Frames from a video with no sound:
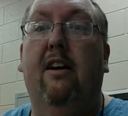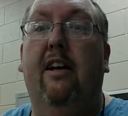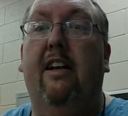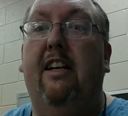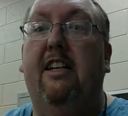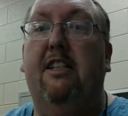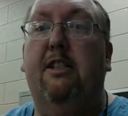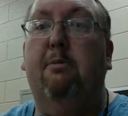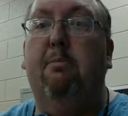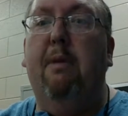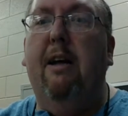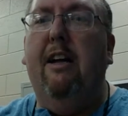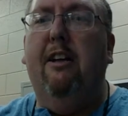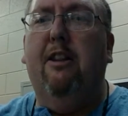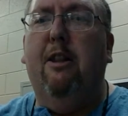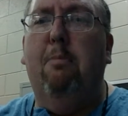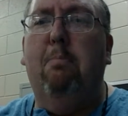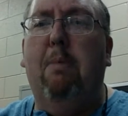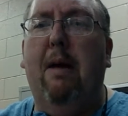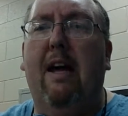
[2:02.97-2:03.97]
and he
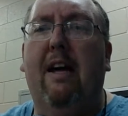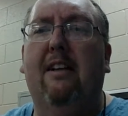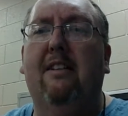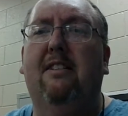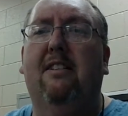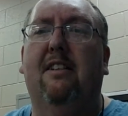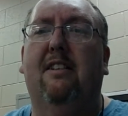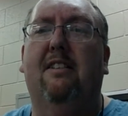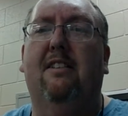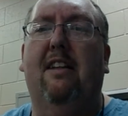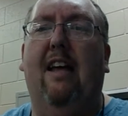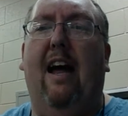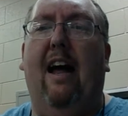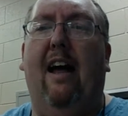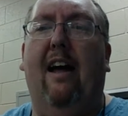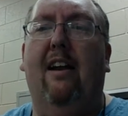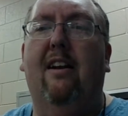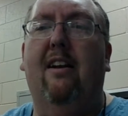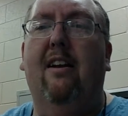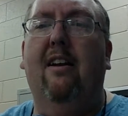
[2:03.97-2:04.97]
smelled the pigs
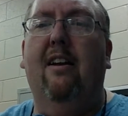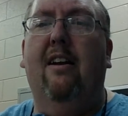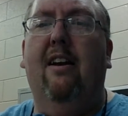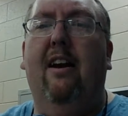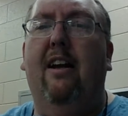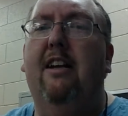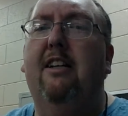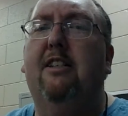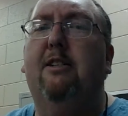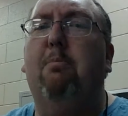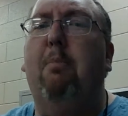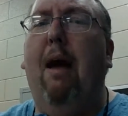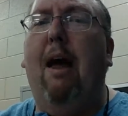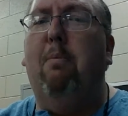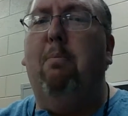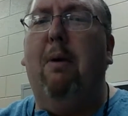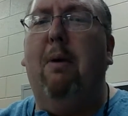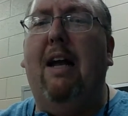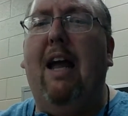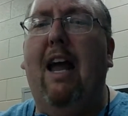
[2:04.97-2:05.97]
inside, and his
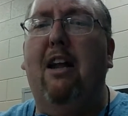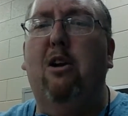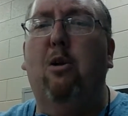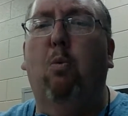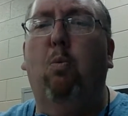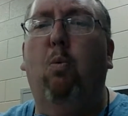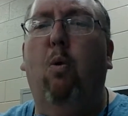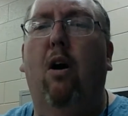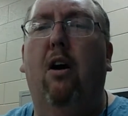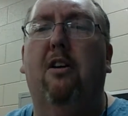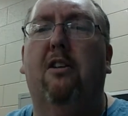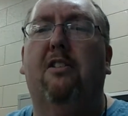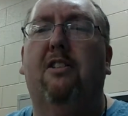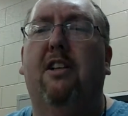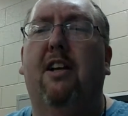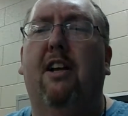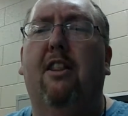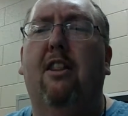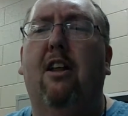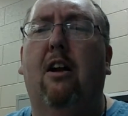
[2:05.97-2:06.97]
mouth began to water as
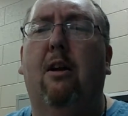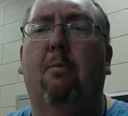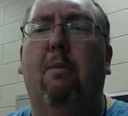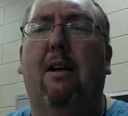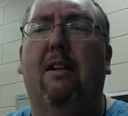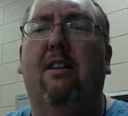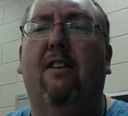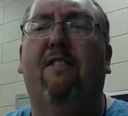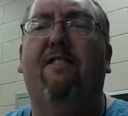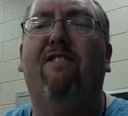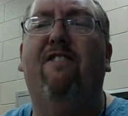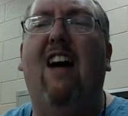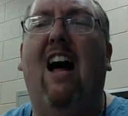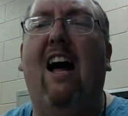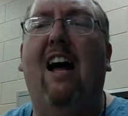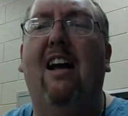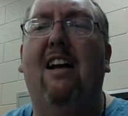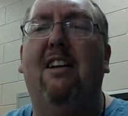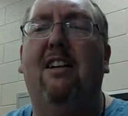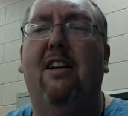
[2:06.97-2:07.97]
he thought about the
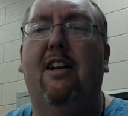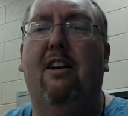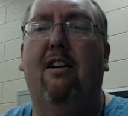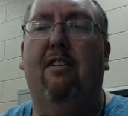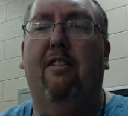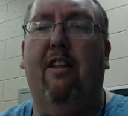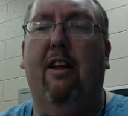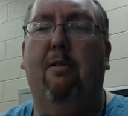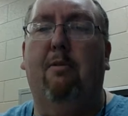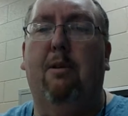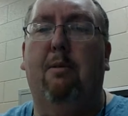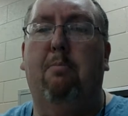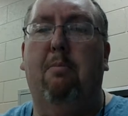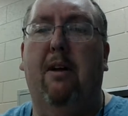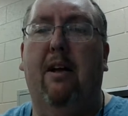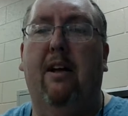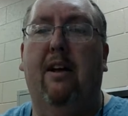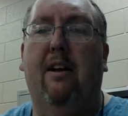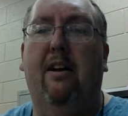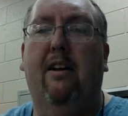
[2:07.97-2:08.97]
fine dinner they would
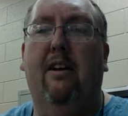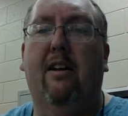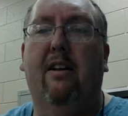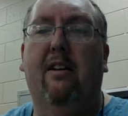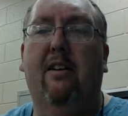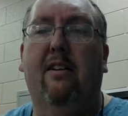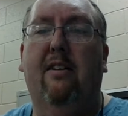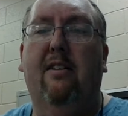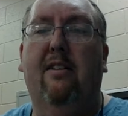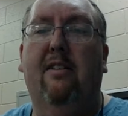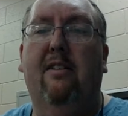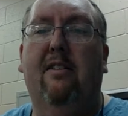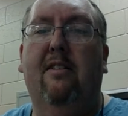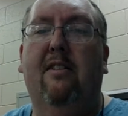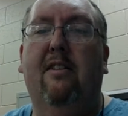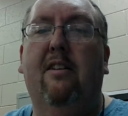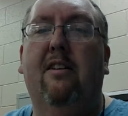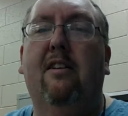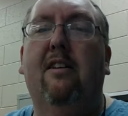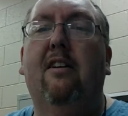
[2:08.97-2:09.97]
make.
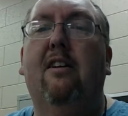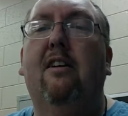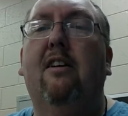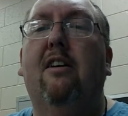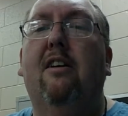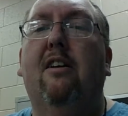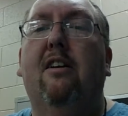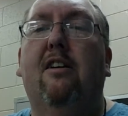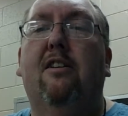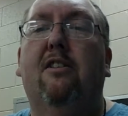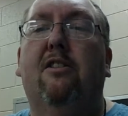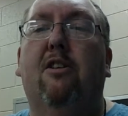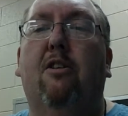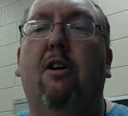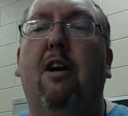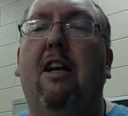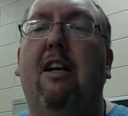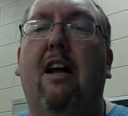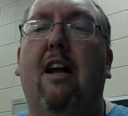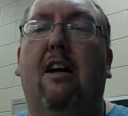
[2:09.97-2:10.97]
So
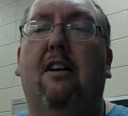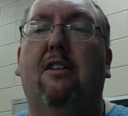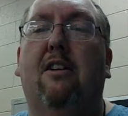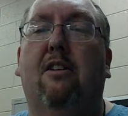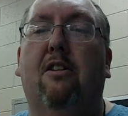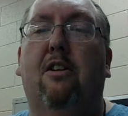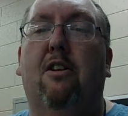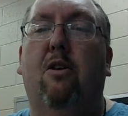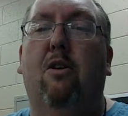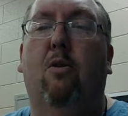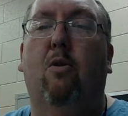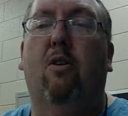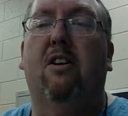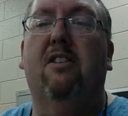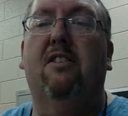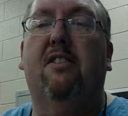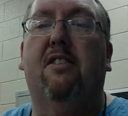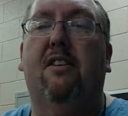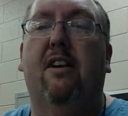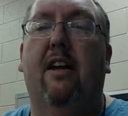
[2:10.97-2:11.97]
he knocked on the door
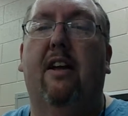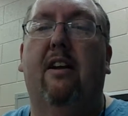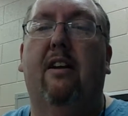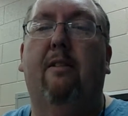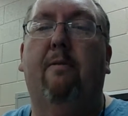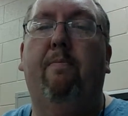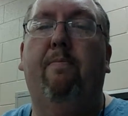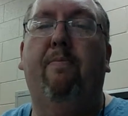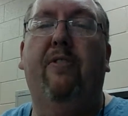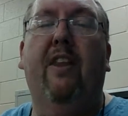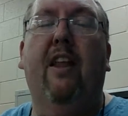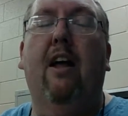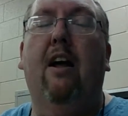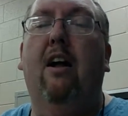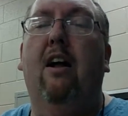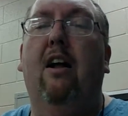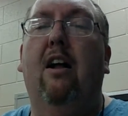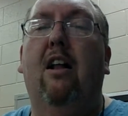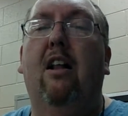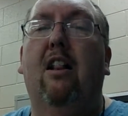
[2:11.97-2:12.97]
and said,
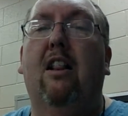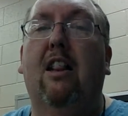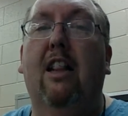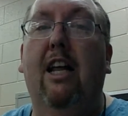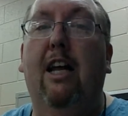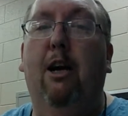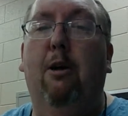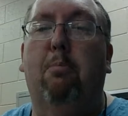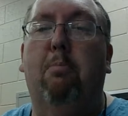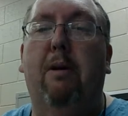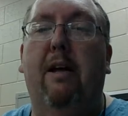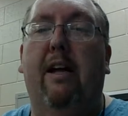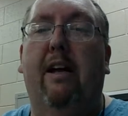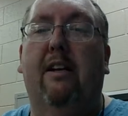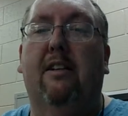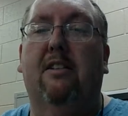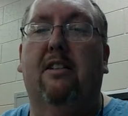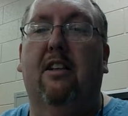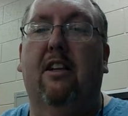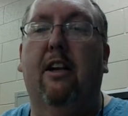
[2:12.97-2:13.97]
little
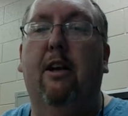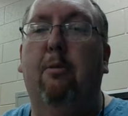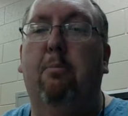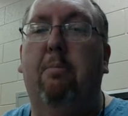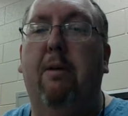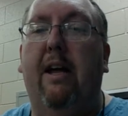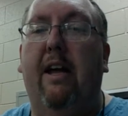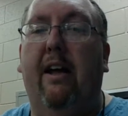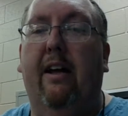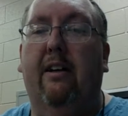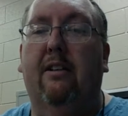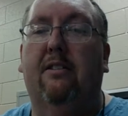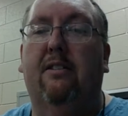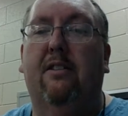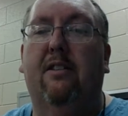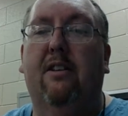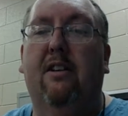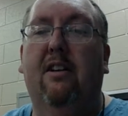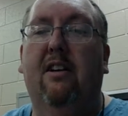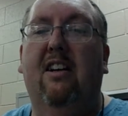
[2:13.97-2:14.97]
pigs,
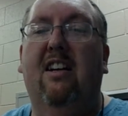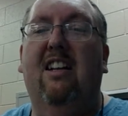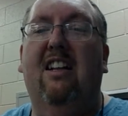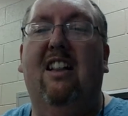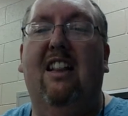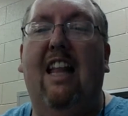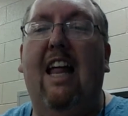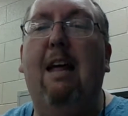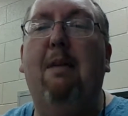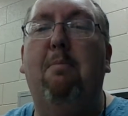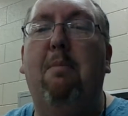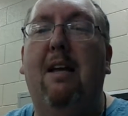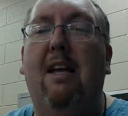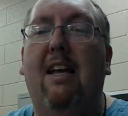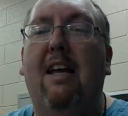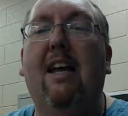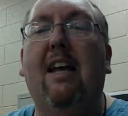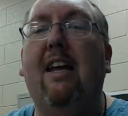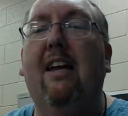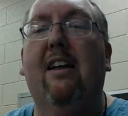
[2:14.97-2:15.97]
let me
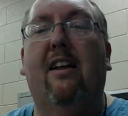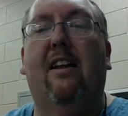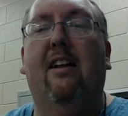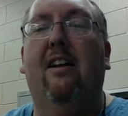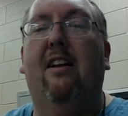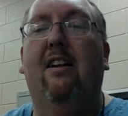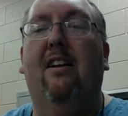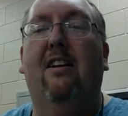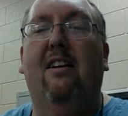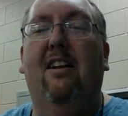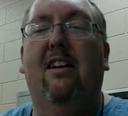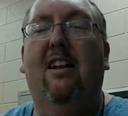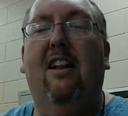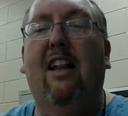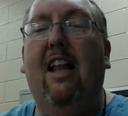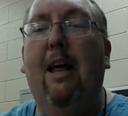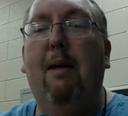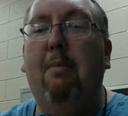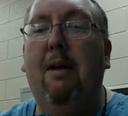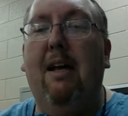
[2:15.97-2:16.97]
in,
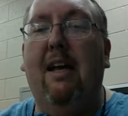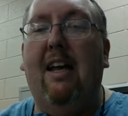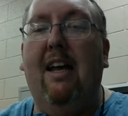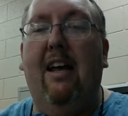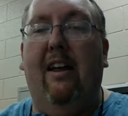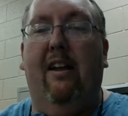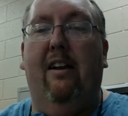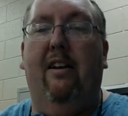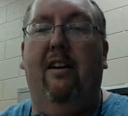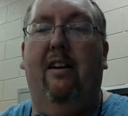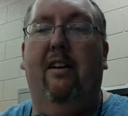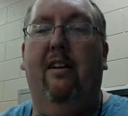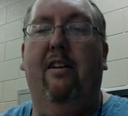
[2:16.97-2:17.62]
let me in."